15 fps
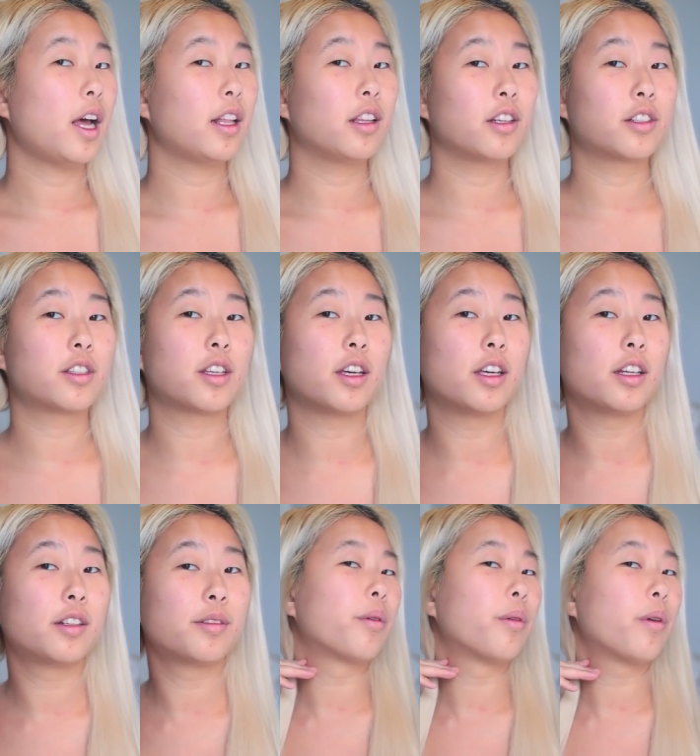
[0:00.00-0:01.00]
That looks good.
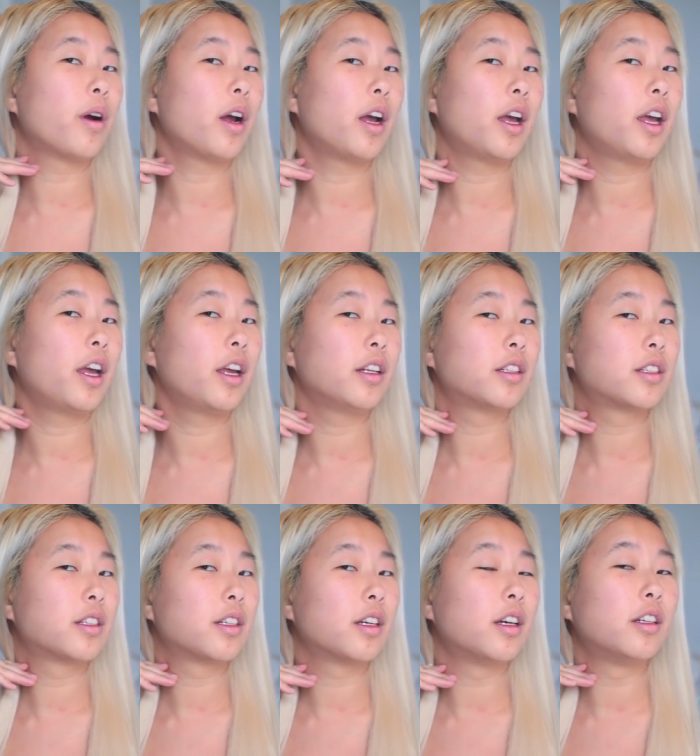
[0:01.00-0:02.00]
Right
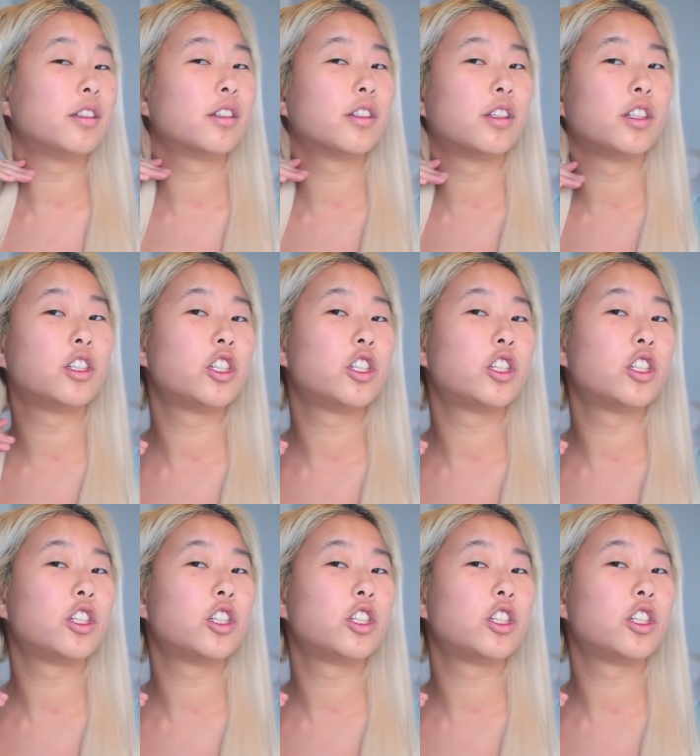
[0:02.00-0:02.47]
under the